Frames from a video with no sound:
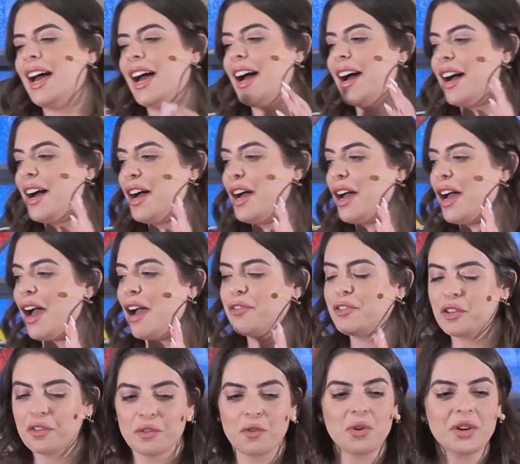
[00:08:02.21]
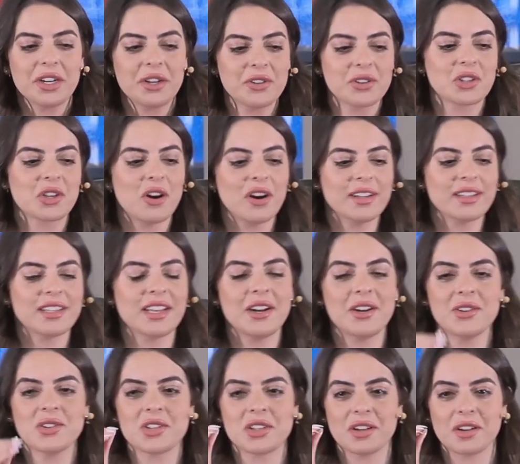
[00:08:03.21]
Uh, after 40 years, God
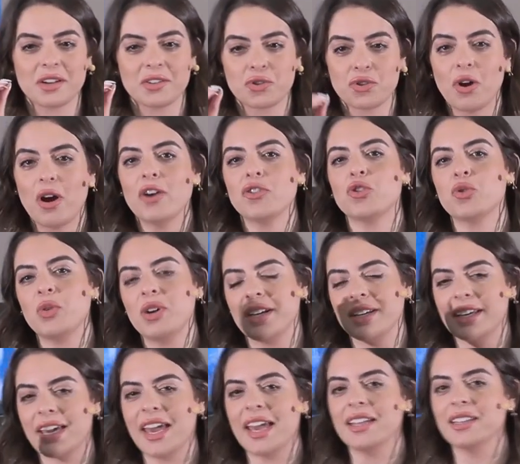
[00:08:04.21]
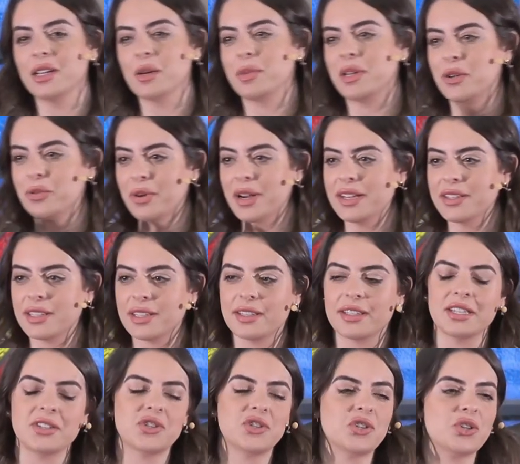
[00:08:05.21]
tells Joshua and Caleb, he raises
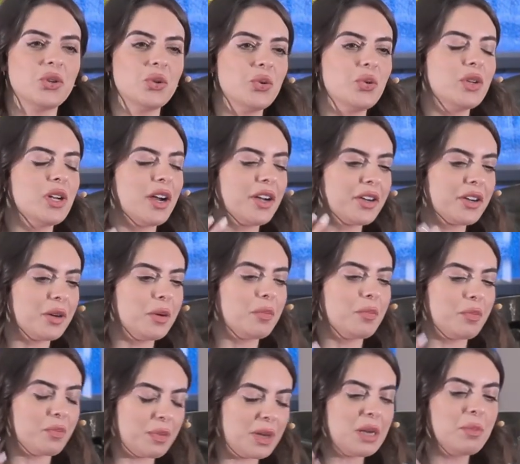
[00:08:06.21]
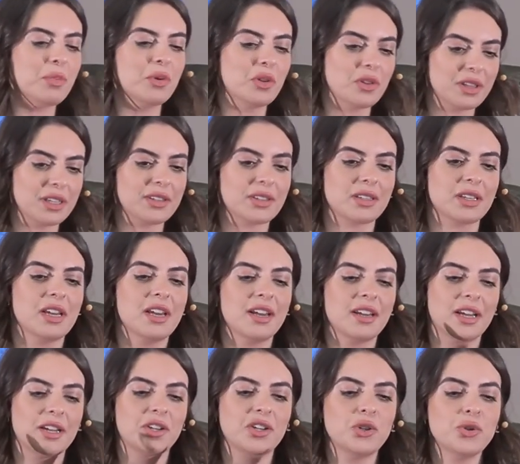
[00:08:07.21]
these two younger people, these
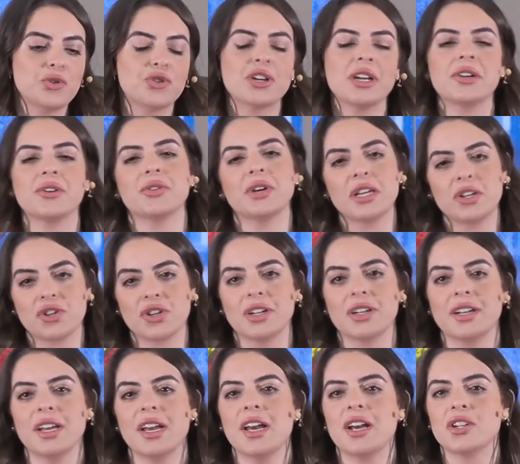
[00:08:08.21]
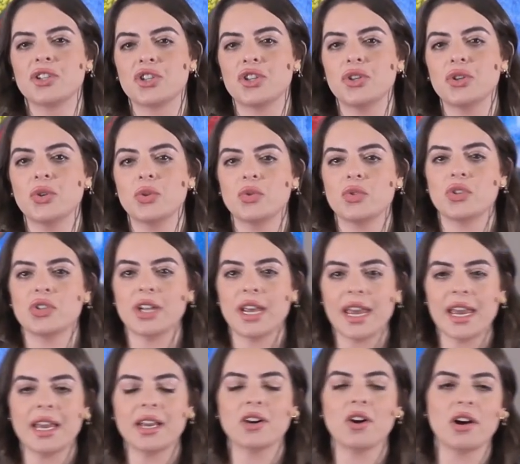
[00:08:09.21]
a new generation, to
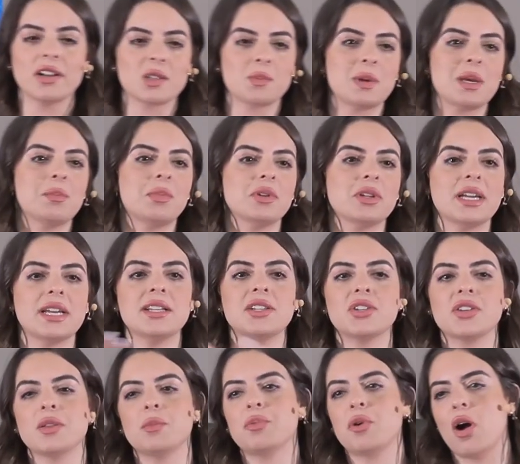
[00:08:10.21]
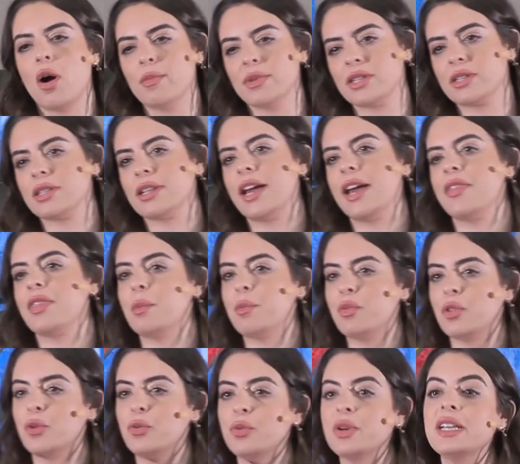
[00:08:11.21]
take God's people into the promised land. The,
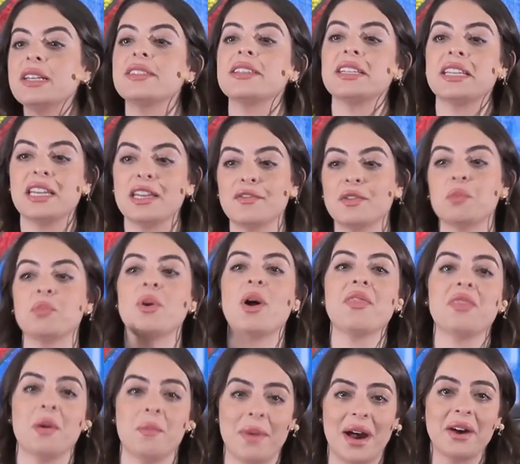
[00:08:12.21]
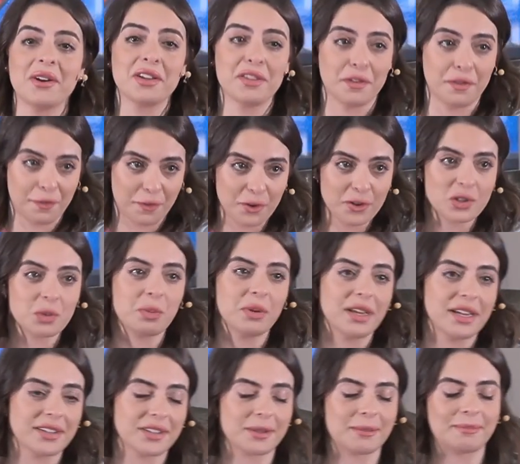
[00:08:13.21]
the reason he even brought them out in the first
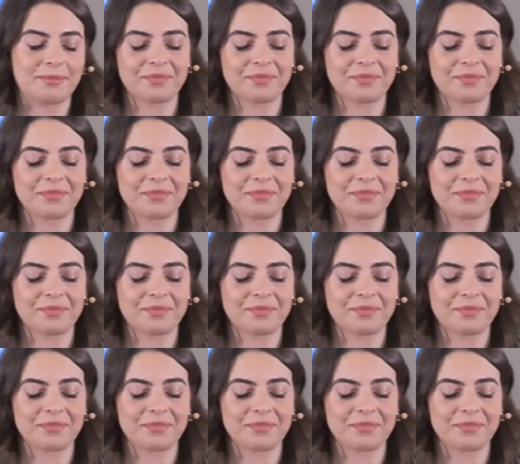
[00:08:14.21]
place.